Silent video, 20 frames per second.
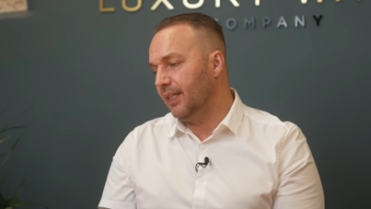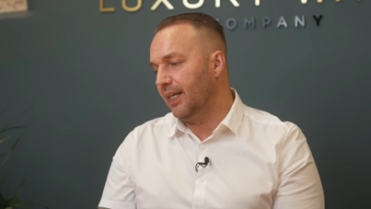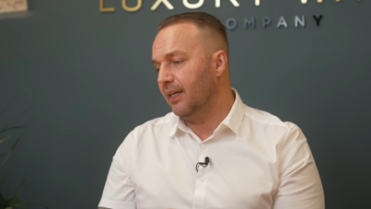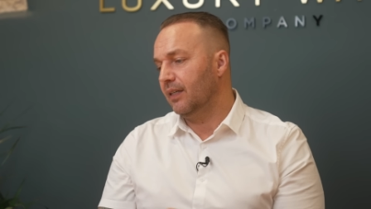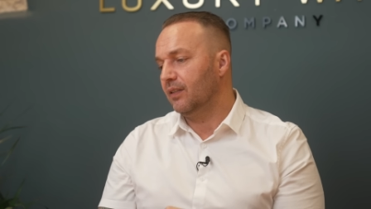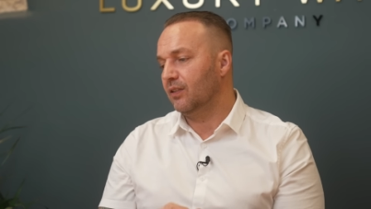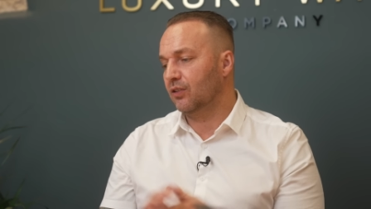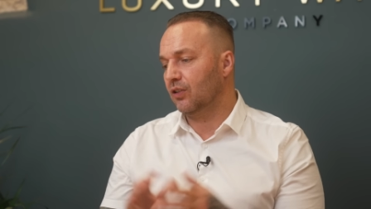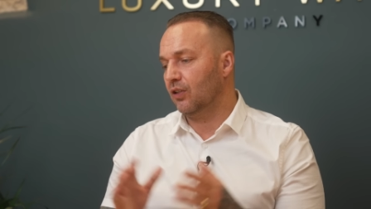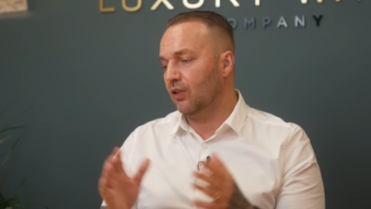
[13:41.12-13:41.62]
yeah,
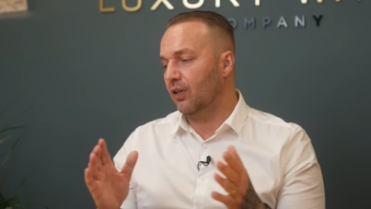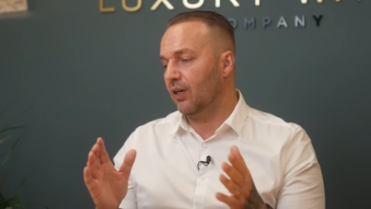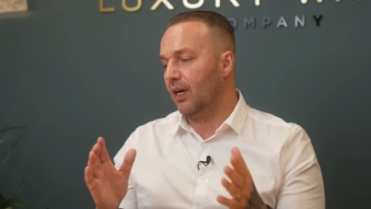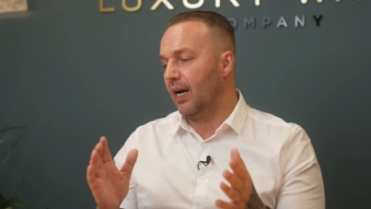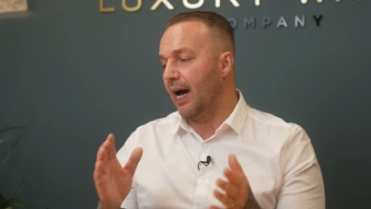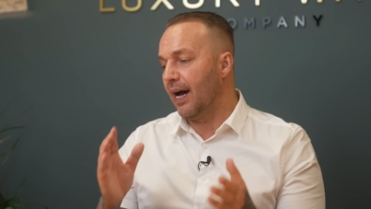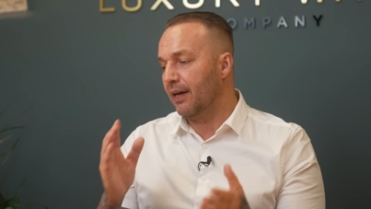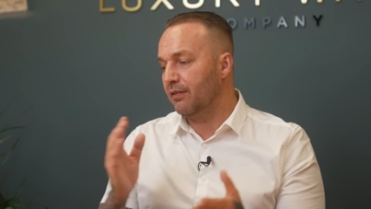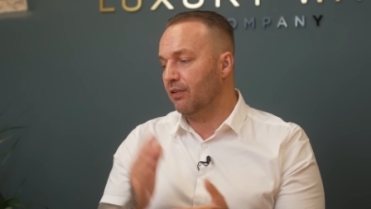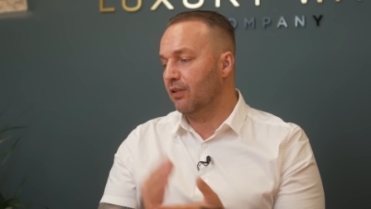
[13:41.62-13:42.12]
so
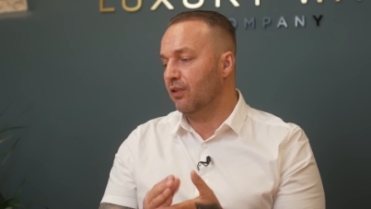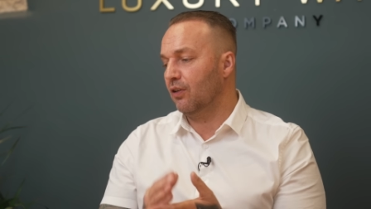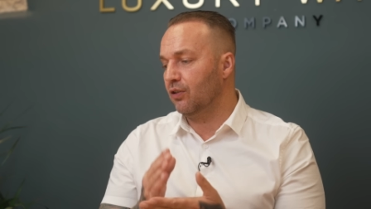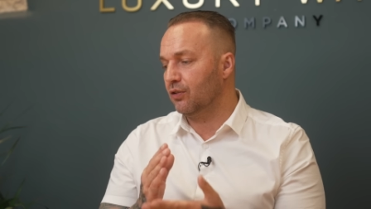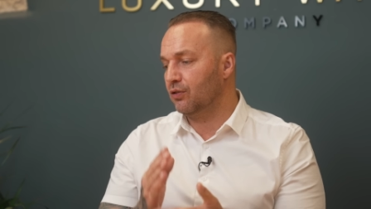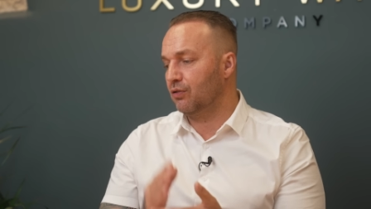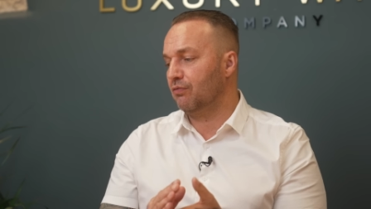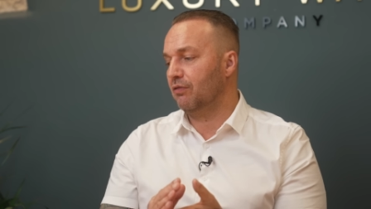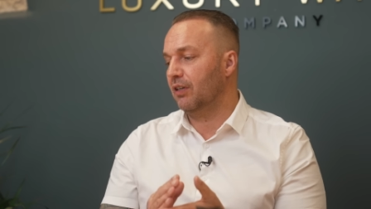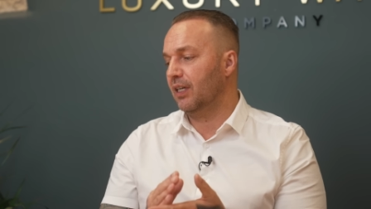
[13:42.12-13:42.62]
either
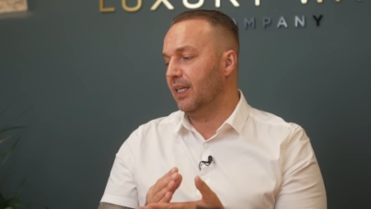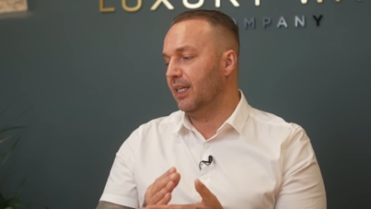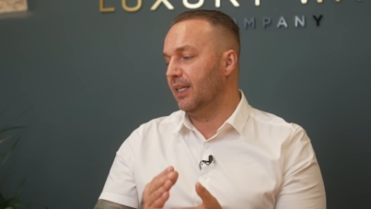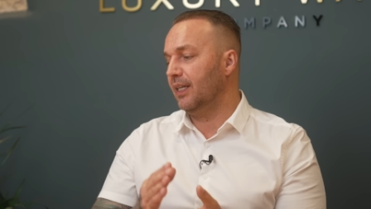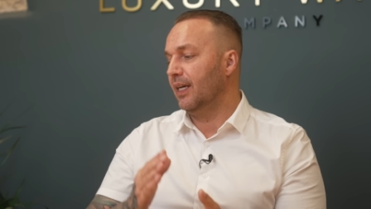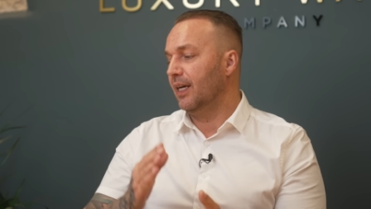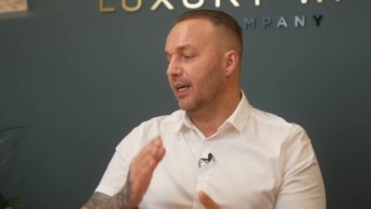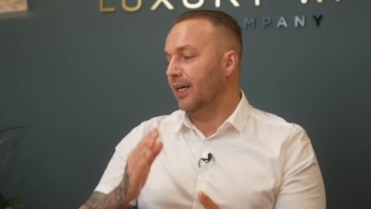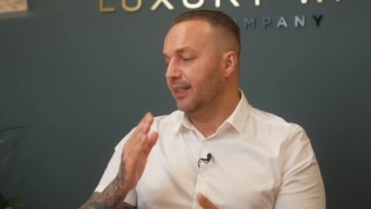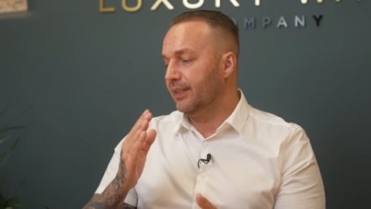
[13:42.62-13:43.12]
those
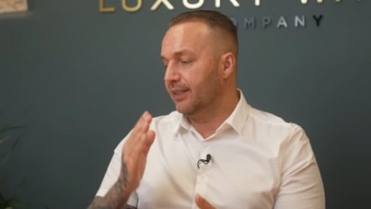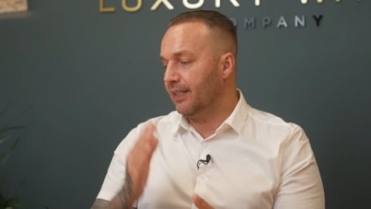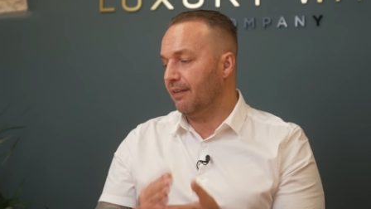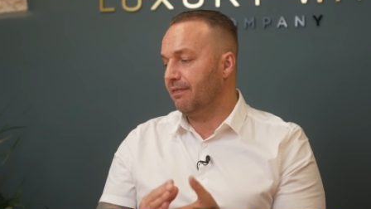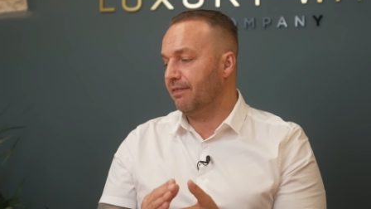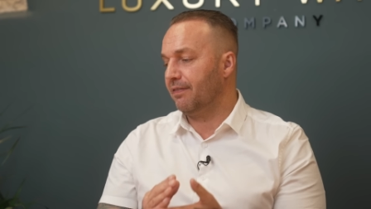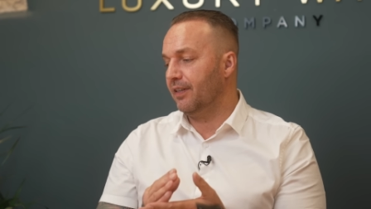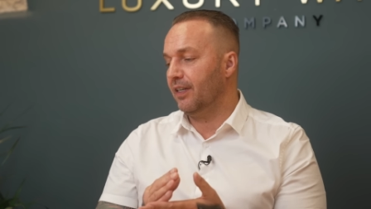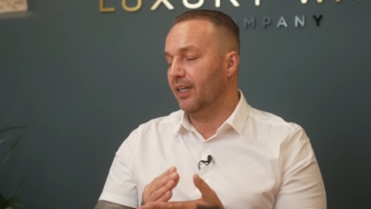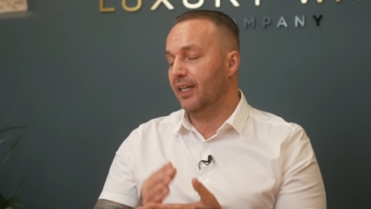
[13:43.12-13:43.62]
three,
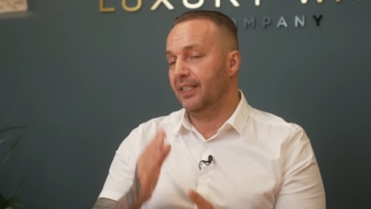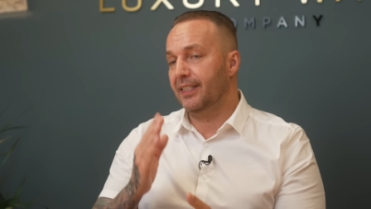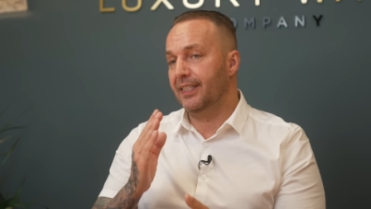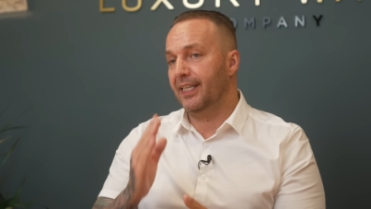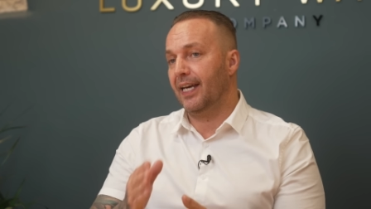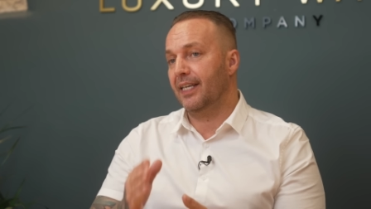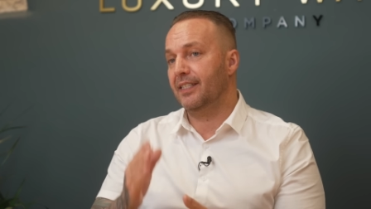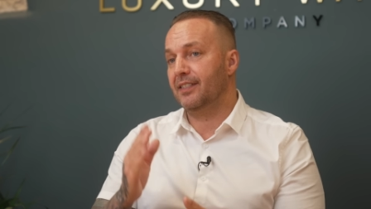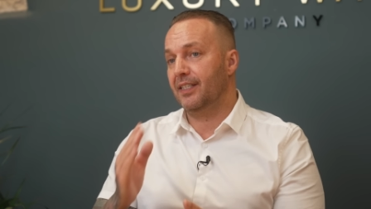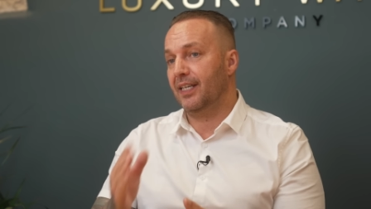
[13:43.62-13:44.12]
definite
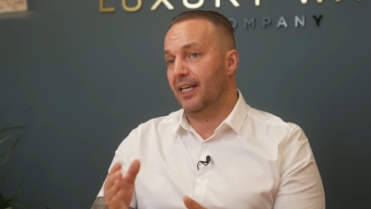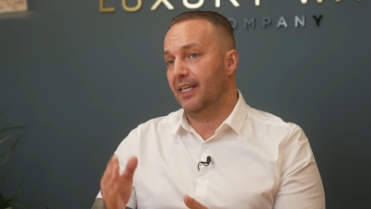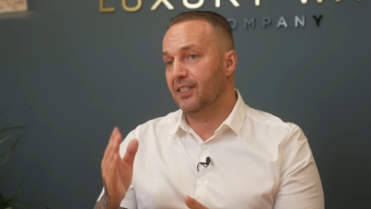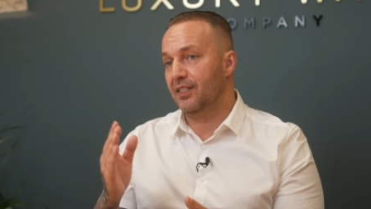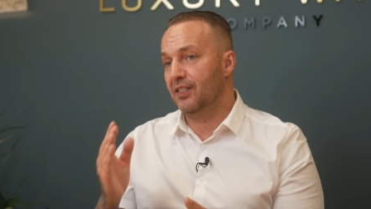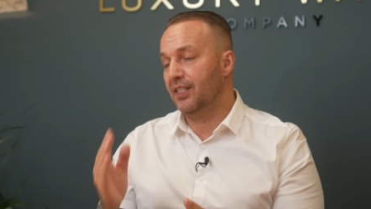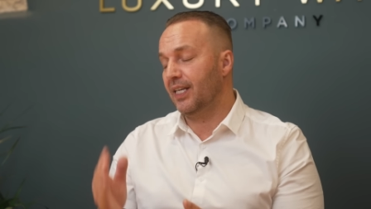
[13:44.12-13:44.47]
yes, yes,